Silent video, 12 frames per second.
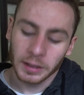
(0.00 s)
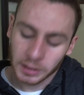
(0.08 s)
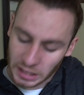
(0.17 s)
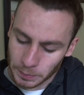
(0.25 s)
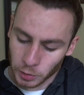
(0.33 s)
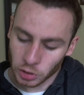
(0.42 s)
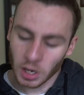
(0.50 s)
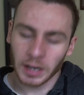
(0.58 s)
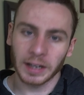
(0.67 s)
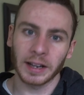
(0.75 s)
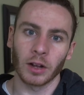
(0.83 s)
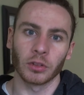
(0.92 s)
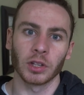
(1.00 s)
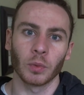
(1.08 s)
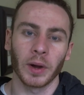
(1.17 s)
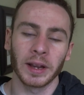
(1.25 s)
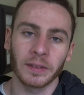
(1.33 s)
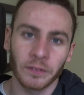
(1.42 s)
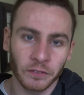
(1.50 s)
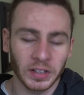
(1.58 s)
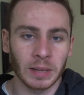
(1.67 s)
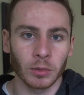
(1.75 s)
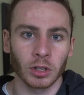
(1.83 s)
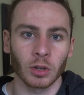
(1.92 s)
Keep your dog at a healthy weight, feed
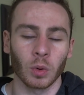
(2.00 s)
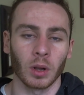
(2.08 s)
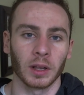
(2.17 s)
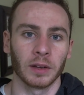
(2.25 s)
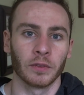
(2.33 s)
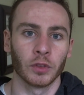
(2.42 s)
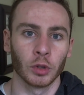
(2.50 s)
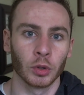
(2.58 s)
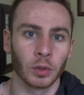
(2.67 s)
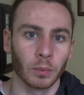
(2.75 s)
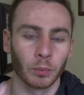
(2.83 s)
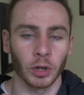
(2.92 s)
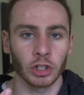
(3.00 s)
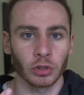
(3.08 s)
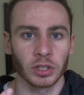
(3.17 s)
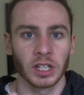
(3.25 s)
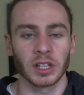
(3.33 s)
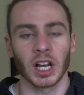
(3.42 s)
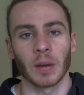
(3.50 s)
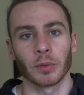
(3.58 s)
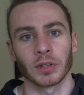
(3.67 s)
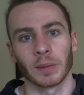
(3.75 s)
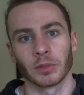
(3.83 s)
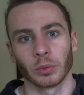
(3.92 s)
him good quality food, brush your teeth a couple times a